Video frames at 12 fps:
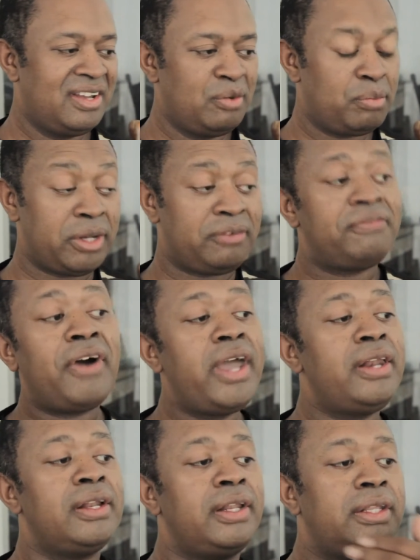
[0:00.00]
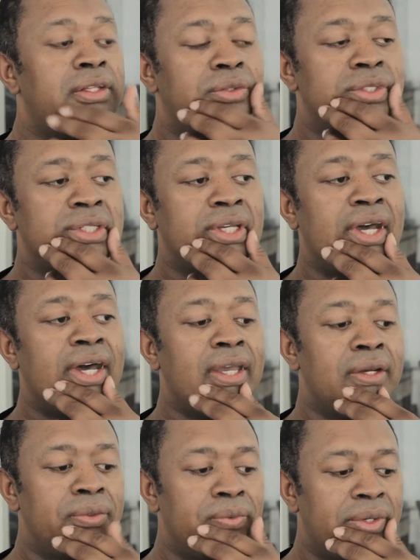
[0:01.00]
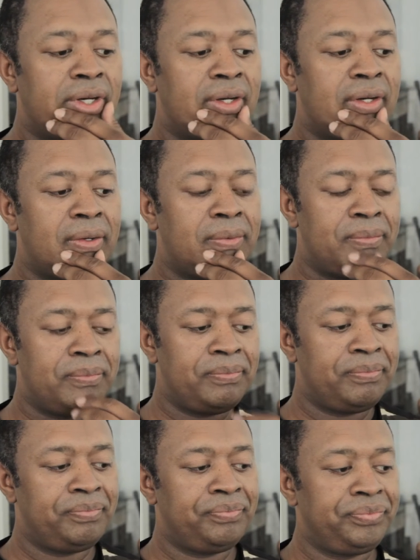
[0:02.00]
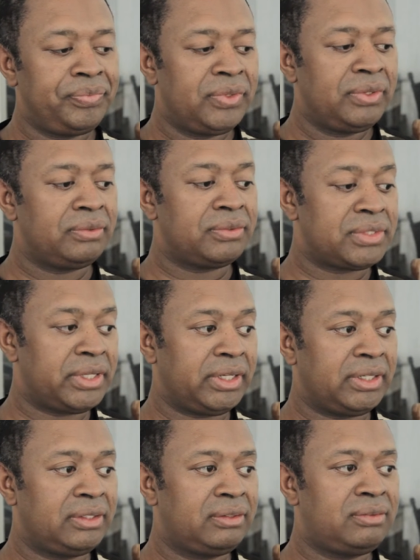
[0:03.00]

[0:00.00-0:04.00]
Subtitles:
But finally, there was a guy who was like,